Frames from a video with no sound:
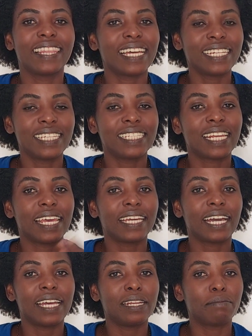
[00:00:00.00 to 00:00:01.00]
That is
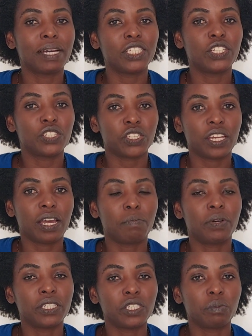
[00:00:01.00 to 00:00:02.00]
like an emergency
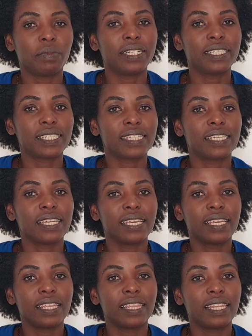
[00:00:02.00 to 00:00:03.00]
appointment.
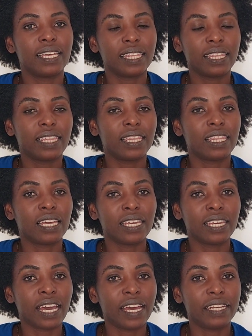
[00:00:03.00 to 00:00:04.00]

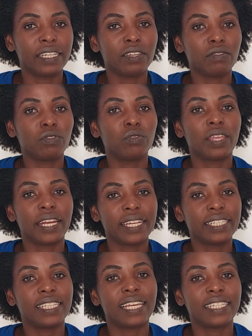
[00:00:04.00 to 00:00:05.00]
They can give you the
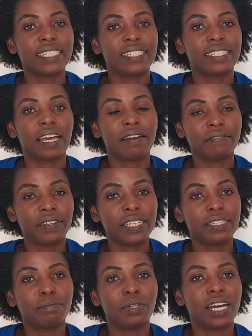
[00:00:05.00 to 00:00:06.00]
date that is
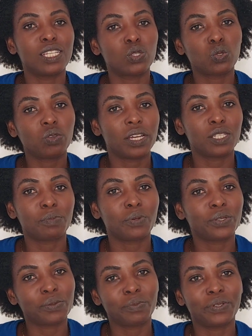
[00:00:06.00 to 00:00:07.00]
available as soon as
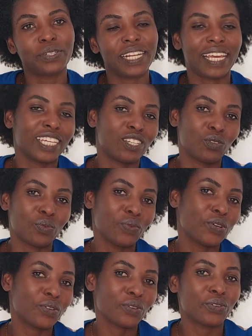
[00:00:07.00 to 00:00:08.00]
possible, like
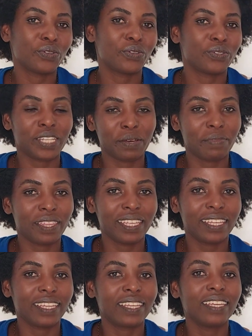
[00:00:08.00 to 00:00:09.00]
tomorrow or
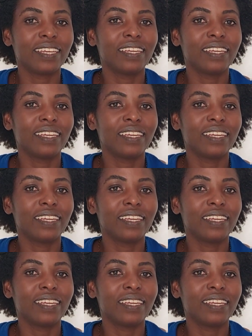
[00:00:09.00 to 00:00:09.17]
something,